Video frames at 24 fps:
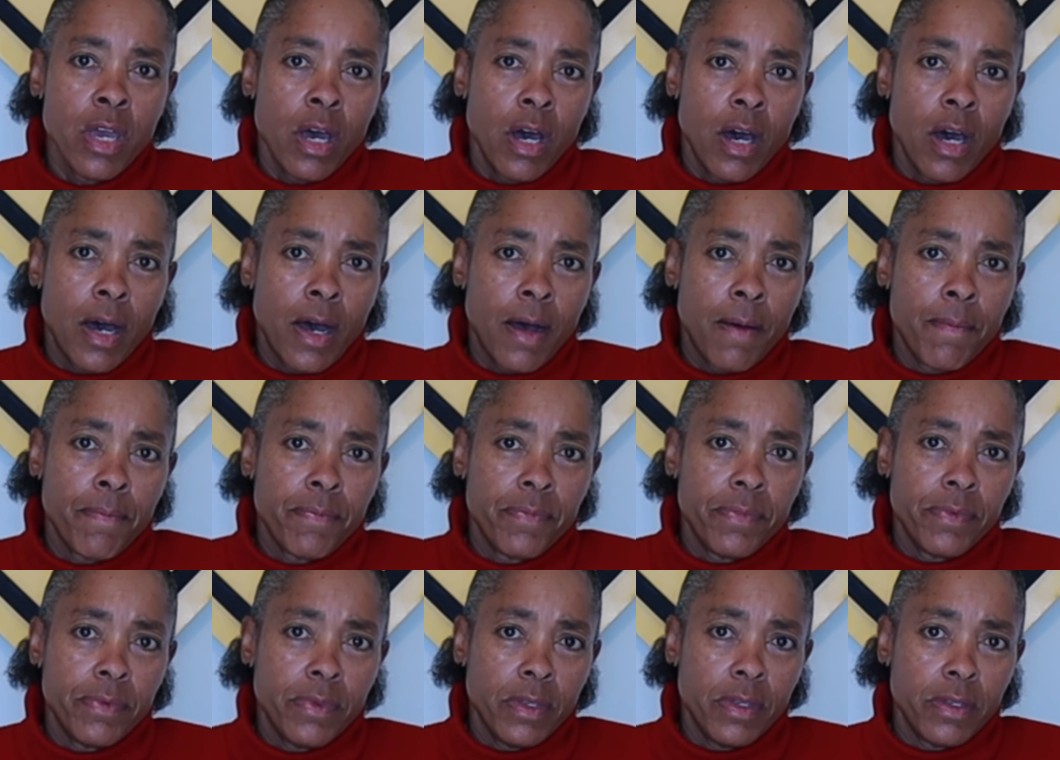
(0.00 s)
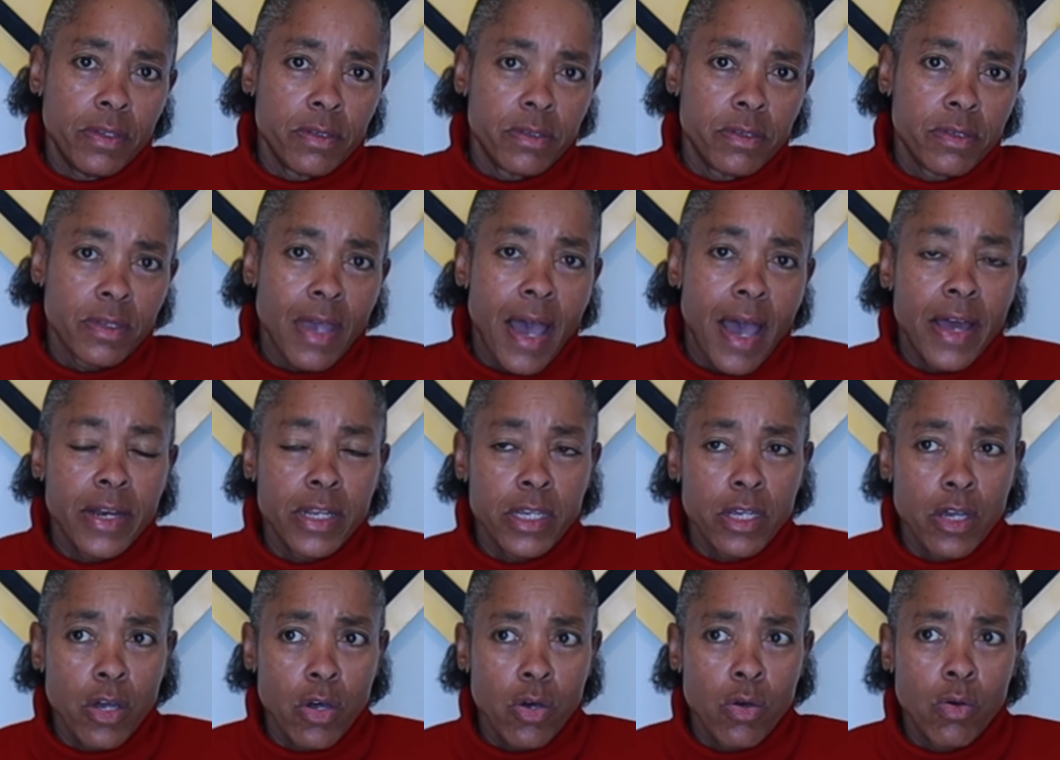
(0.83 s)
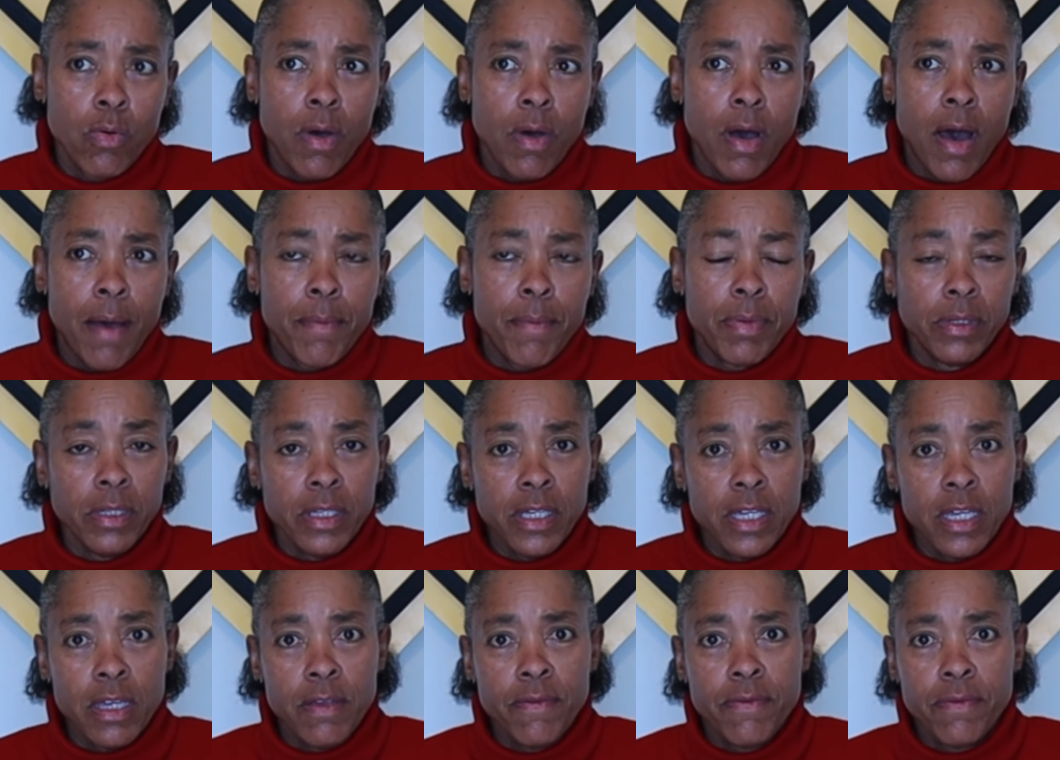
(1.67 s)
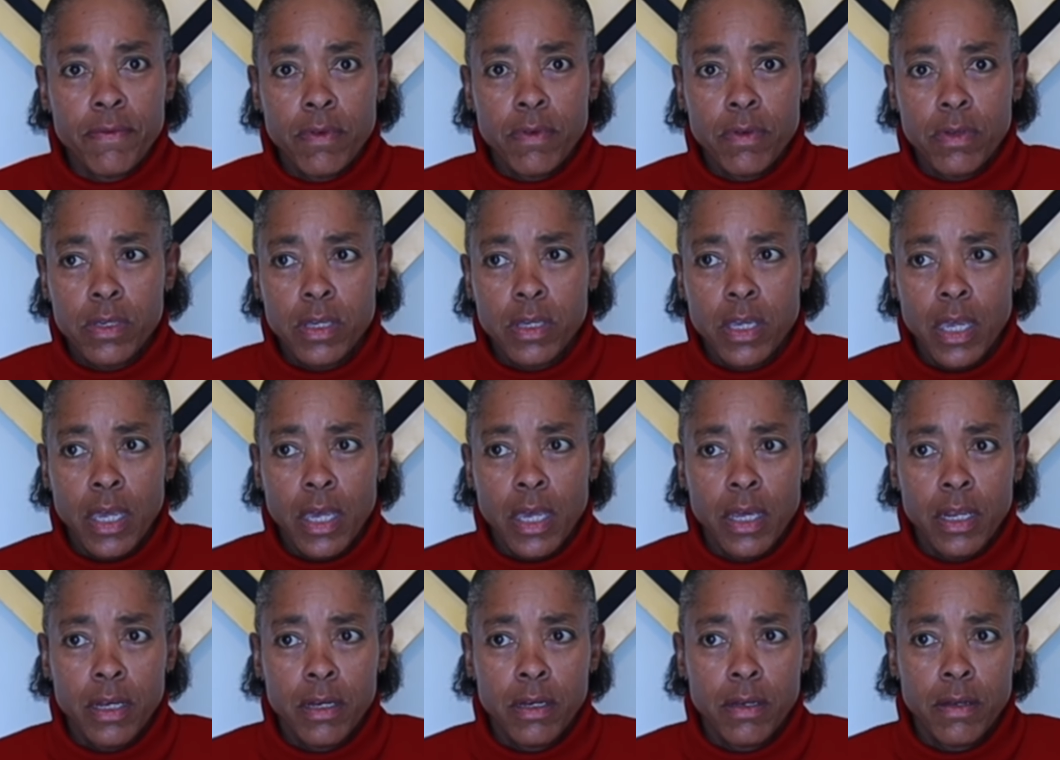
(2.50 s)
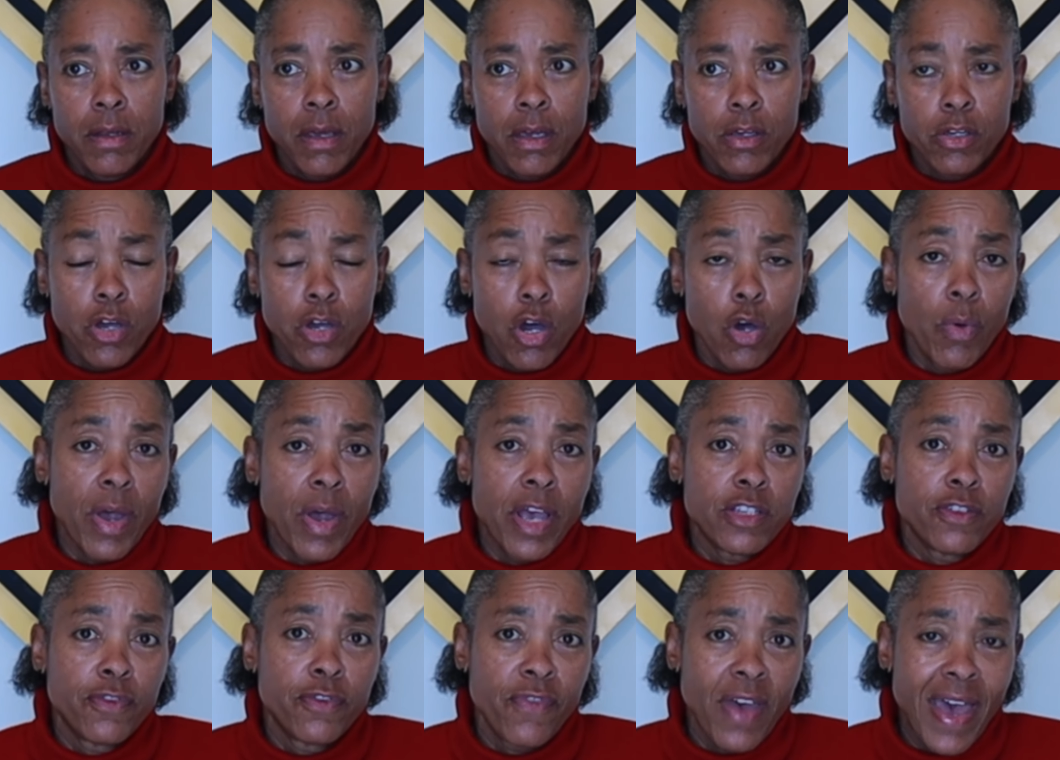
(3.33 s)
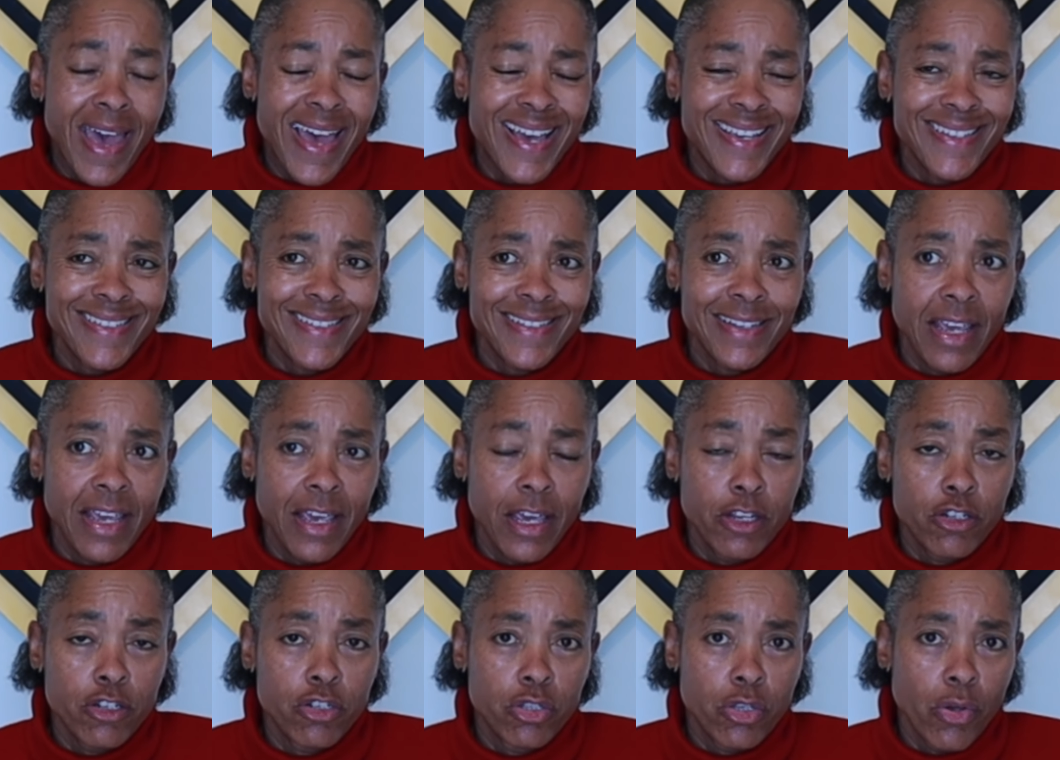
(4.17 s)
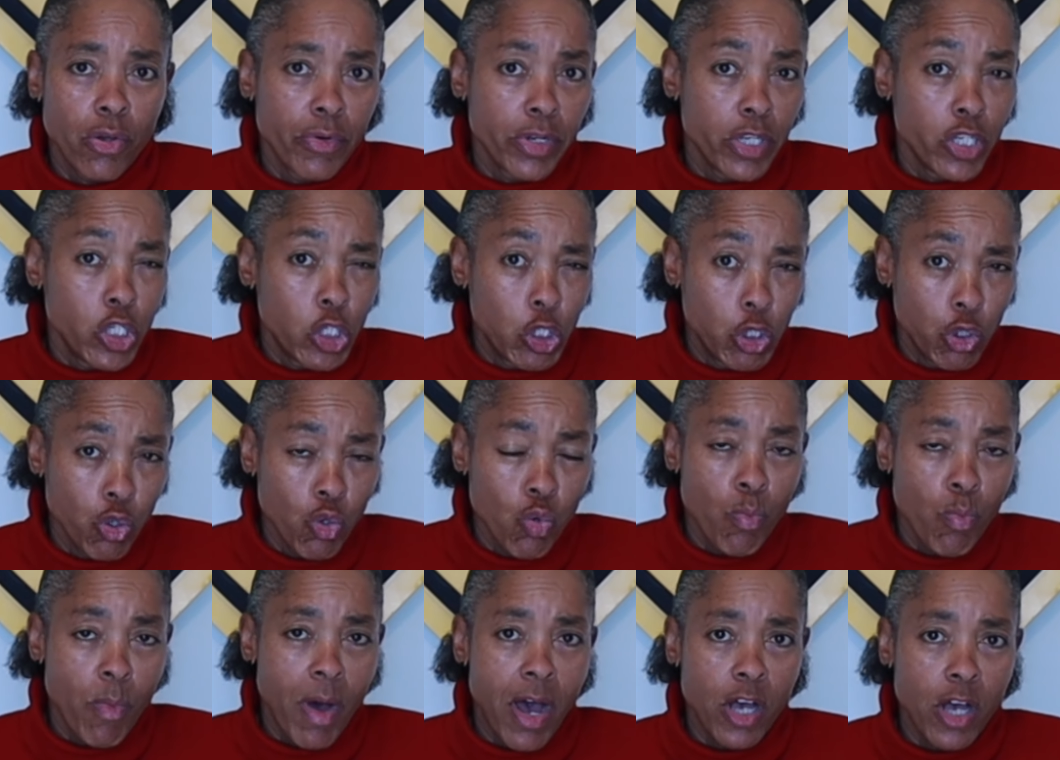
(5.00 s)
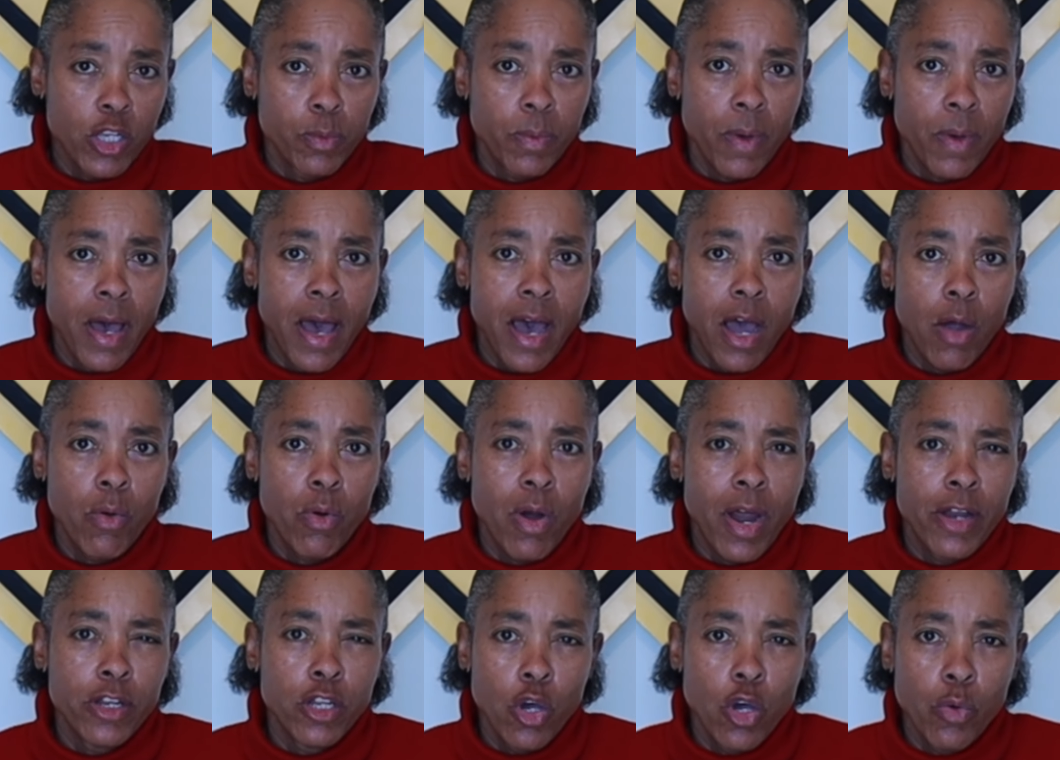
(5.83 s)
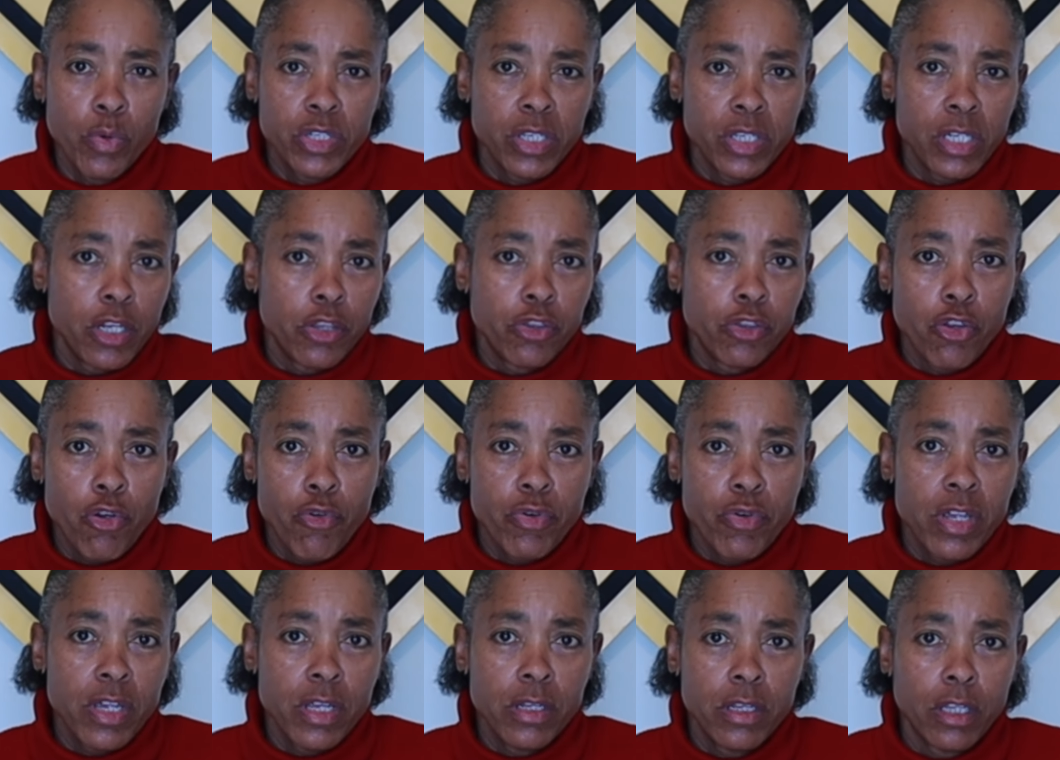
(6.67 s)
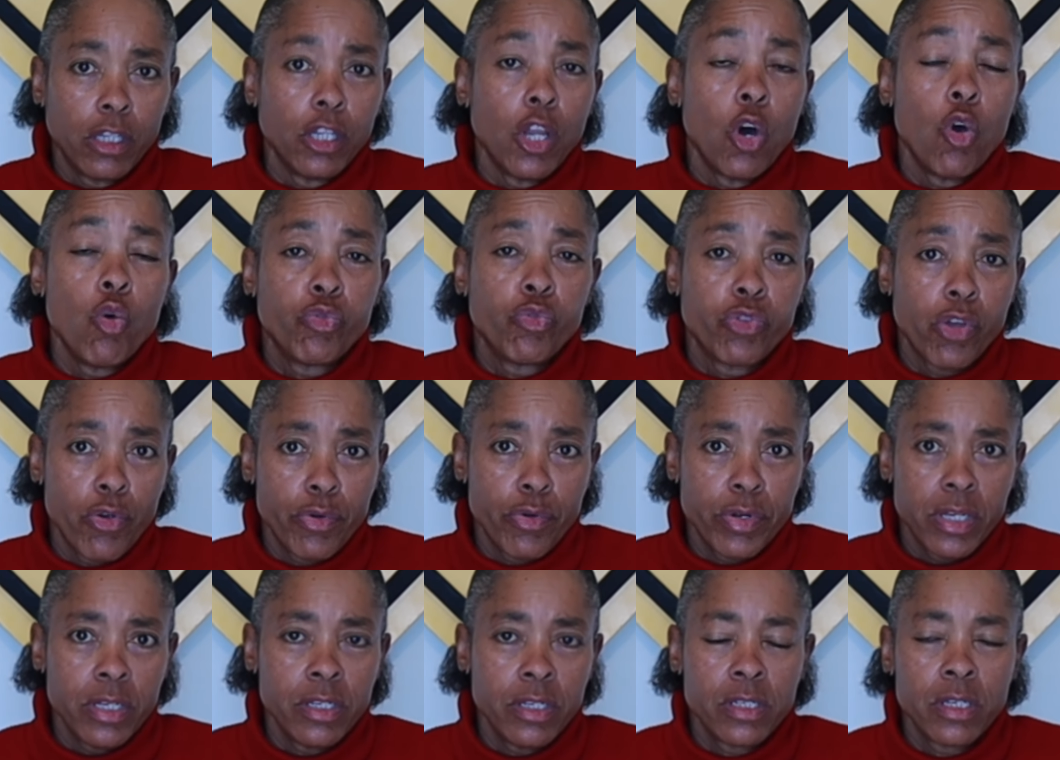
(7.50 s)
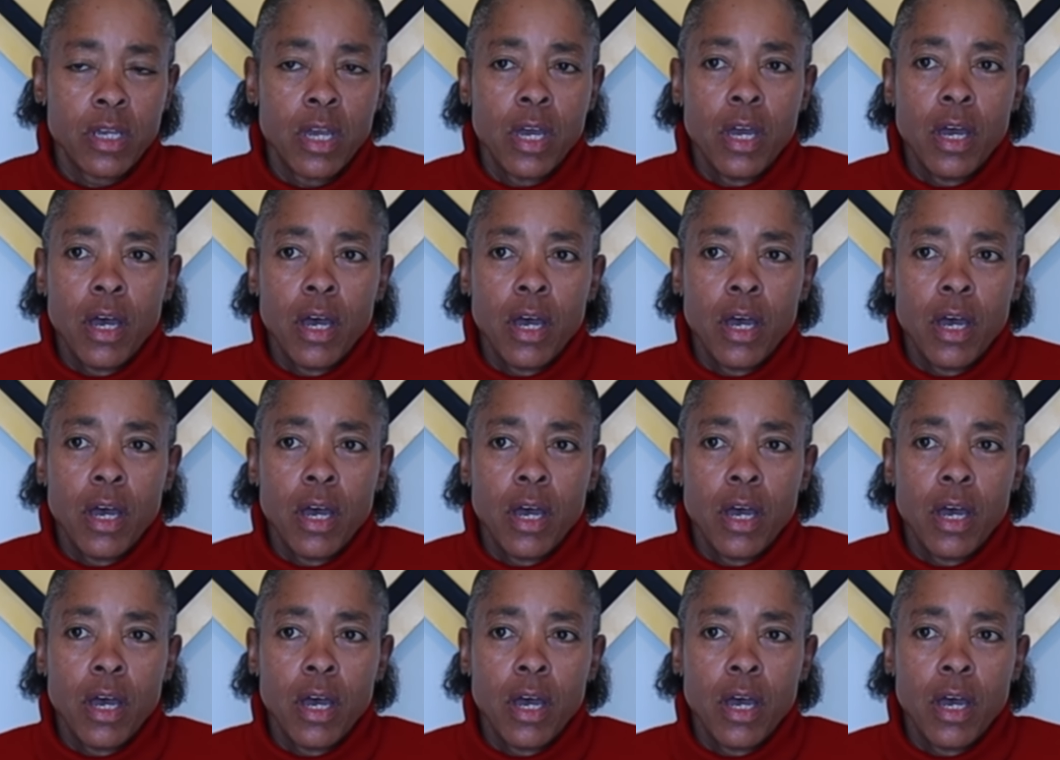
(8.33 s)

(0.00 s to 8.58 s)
The Skydio, I believe, can go as fast as 32 miles per hour. I know it's in the low 30s,